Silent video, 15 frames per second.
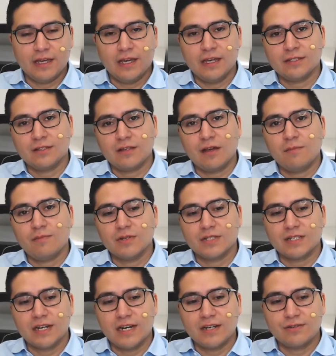stop was
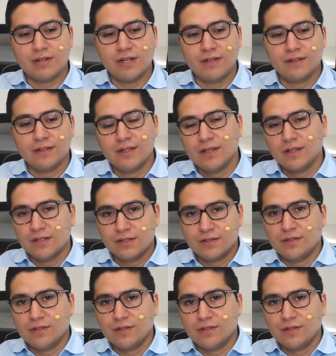at entry, so